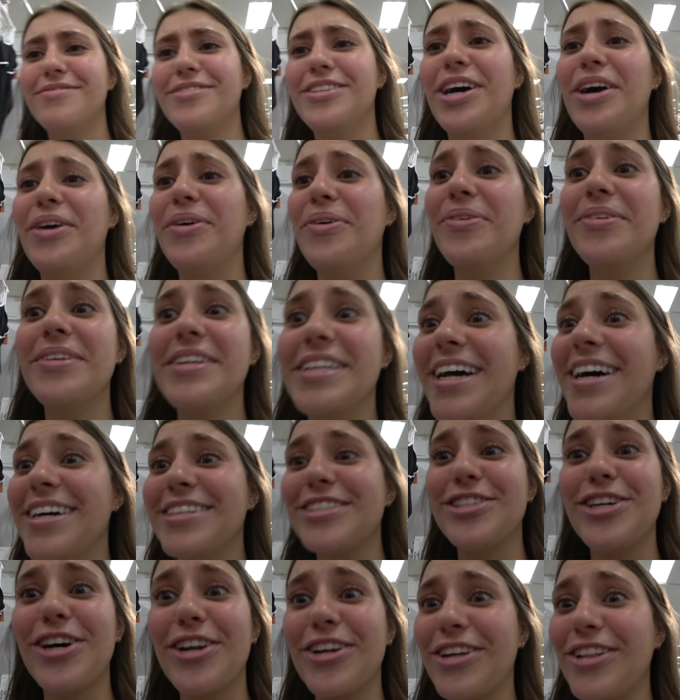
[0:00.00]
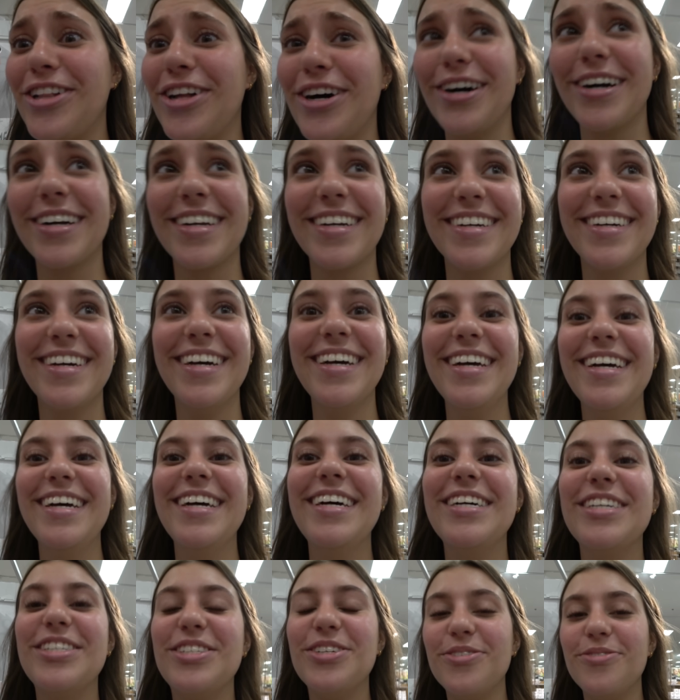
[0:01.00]
No, shot? Not shot o'clock.
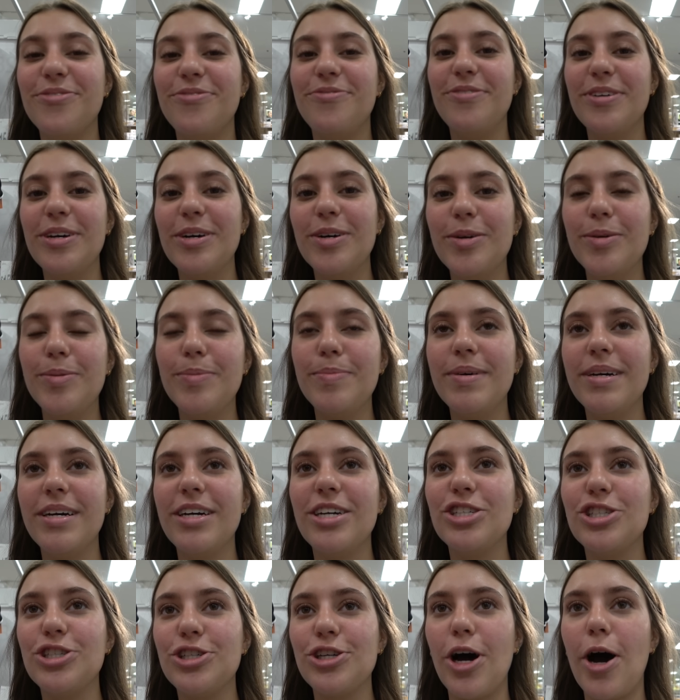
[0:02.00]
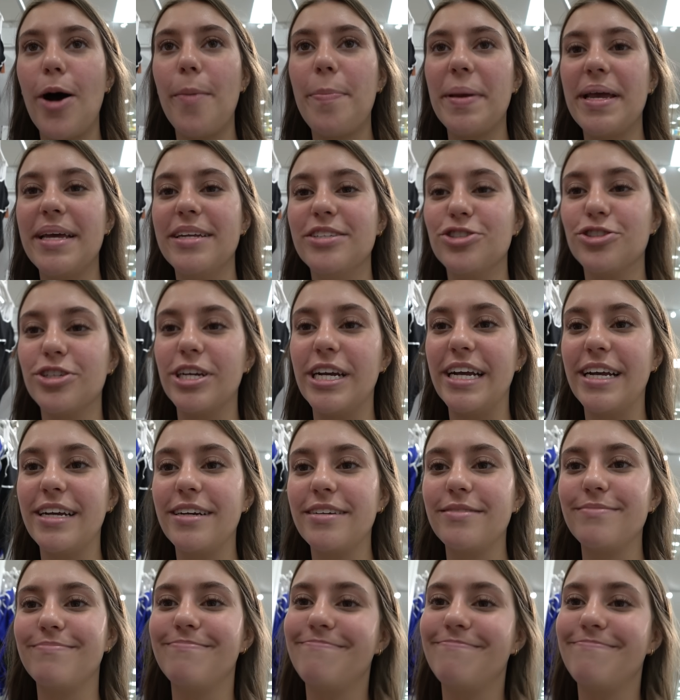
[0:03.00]
To film, shop, and drink.